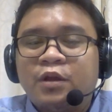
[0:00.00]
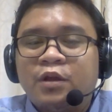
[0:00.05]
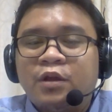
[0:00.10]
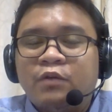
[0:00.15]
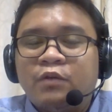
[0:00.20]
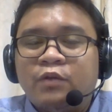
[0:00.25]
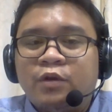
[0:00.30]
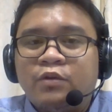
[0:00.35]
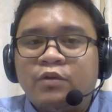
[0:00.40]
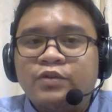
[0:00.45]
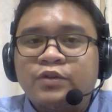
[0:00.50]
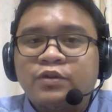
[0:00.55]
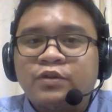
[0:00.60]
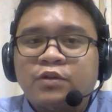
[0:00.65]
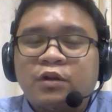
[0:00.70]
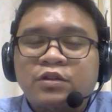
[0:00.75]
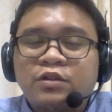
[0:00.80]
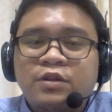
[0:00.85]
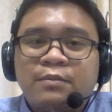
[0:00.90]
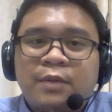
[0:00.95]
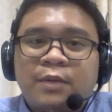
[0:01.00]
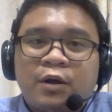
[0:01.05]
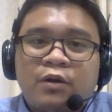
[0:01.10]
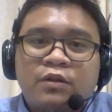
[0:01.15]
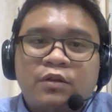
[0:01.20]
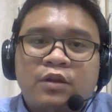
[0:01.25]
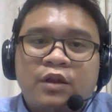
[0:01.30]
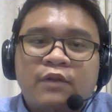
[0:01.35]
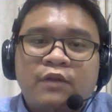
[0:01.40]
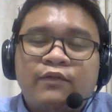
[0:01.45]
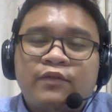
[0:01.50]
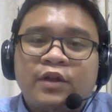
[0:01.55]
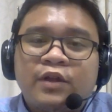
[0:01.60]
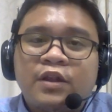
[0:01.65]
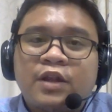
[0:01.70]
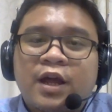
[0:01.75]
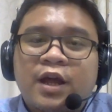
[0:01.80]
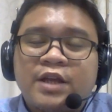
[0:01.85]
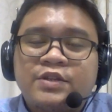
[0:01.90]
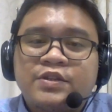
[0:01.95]
We also talked about the
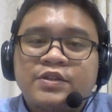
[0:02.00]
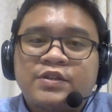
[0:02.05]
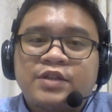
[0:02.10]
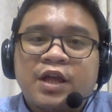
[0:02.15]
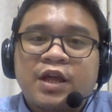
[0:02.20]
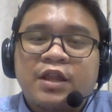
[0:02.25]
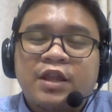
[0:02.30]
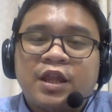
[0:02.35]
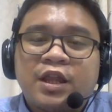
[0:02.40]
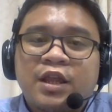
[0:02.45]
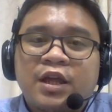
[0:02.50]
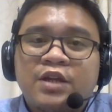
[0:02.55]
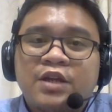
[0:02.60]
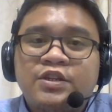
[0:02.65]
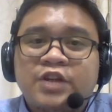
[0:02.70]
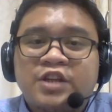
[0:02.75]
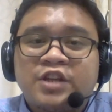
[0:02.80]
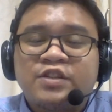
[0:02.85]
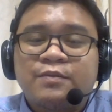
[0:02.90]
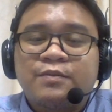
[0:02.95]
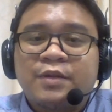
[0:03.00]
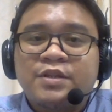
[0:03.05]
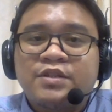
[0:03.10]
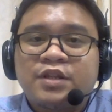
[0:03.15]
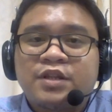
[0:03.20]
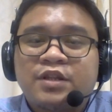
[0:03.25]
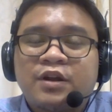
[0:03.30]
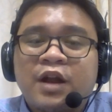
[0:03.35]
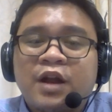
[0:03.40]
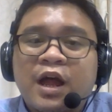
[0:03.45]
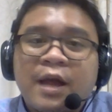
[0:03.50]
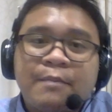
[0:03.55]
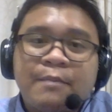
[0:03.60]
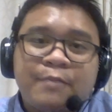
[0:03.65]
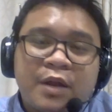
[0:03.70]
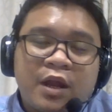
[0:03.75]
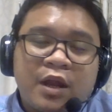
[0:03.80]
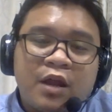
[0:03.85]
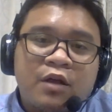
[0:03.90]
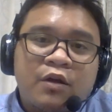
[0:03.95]
different isostatic adjustments that are
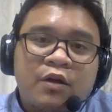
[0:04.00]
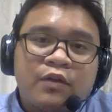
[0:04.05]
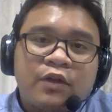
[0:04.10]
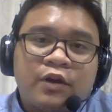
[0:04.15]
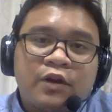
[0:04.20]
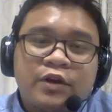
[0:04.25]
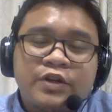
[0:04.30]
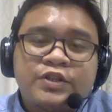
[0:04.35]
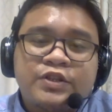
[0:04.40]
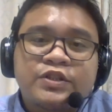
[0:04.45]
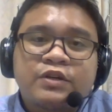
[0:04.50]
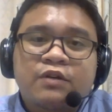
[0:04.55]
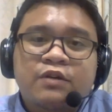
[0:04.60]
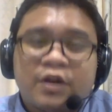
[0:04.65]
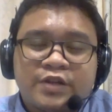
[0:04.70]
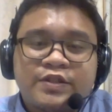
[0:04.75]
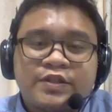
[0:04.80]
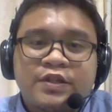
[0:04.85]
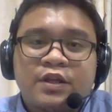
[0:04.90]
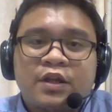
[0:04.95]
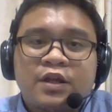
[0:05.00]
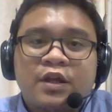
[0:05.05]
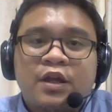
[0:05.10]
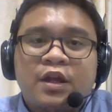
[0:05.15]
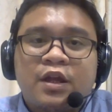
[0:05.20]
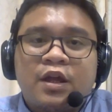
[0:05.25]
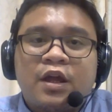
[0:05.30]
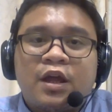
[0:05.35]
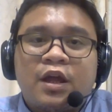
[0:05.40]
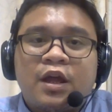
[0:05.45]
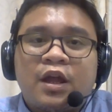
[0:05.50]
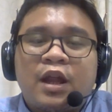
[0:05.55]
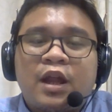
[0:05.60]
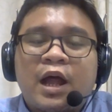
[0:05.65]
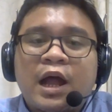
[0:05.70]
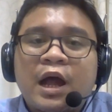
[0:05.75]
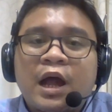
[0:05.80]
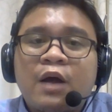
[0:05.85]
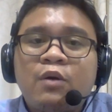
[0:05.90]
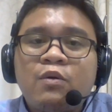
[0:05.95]
happening on the Earth's crust and
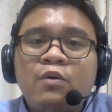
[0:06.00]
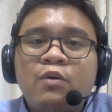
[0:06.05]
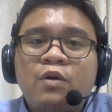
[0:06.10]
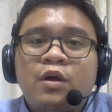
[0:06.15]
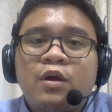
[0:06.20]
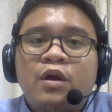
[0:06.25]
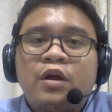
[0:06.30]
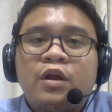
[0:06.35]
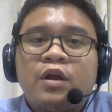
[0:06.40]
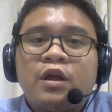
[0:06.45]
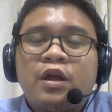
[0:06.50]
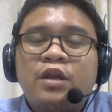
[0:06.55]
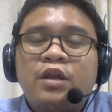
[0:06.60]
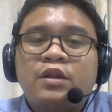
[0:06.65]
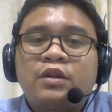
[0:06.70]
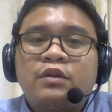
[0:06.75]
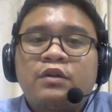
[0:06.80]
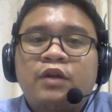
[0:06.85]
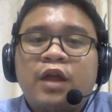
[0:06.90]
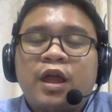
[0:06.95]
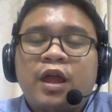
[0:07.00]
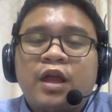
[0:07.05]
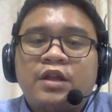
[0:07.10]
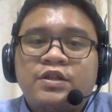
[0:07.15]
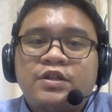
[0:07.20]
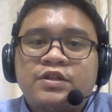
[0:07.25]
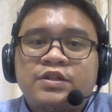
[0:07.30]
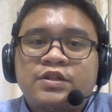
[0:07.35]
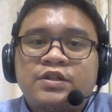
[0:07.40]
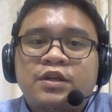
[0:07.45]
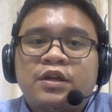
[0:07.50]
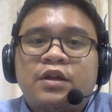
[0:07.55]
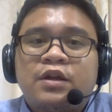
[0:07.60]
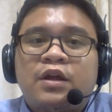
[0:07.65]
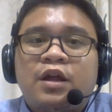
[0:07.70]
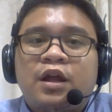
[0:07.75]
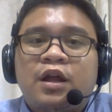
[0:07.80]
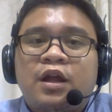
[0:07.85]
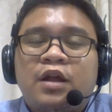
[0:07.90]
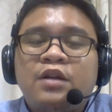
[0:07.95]
how it creates
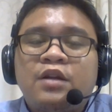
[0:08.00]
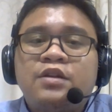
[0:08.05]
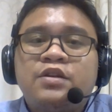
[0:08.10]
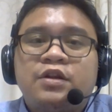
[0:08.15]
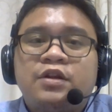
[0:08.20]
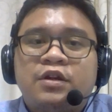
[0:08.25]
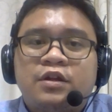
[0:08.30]
and